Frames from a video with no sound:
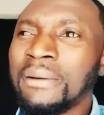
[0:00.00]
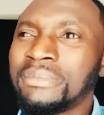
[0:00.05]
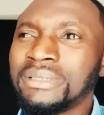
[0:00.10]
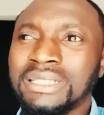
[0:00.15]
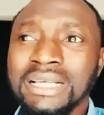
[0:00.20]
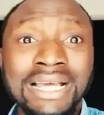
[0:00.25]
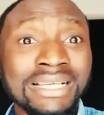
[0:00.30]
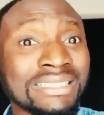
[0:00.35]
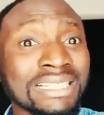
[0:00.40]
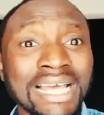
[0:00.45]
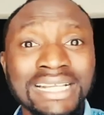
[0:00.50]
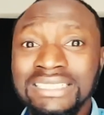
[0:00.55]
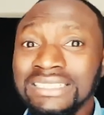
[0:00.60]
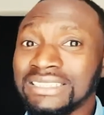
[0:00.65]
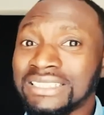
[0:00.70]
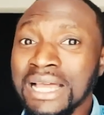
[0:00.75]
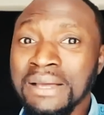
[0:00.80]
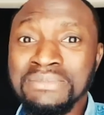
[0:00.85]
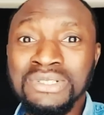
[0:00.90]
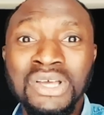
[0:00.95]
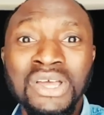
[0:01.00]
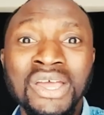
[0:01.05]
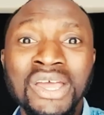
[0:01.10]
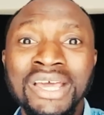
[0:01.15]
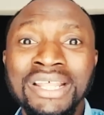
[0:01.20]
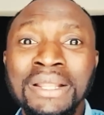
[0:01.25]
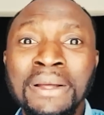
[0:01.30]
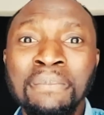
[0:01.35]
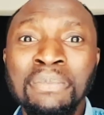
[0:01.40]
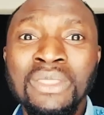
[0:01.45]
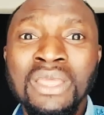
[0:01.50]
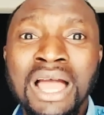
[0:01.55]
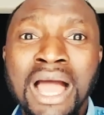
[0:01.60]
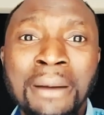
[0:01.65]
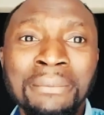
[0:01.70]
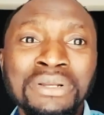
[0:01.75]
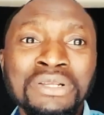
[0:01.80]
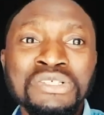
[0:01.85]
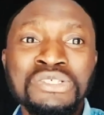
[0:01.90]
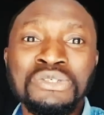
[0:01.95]
It's exciting times ahead.
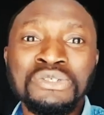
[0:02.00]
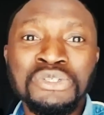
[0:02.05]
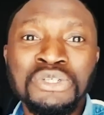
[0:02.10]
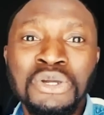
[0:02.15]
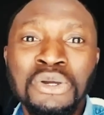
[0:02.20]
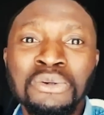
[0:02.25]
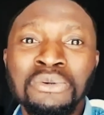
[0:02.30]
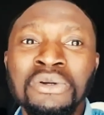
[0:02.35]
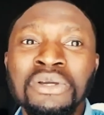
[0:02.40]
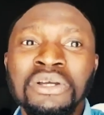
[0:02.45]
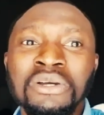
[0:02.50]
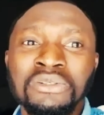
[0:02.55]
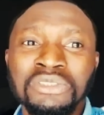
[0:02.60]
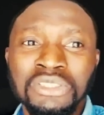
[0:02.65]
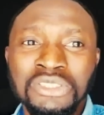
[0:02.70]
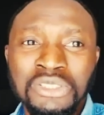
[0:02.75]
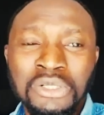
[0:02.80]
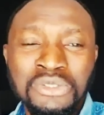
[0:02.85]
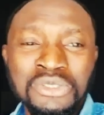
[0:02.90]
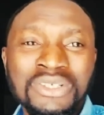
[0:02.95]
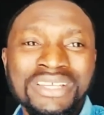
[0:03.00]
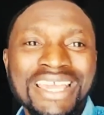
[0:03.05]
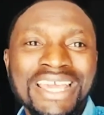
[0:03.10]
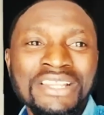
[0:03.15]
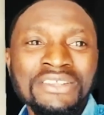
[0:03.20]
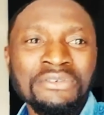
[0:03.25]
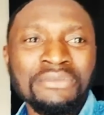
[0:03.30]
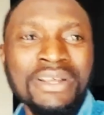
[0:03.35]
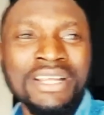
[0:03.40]
I'm in the studio. We're just also getting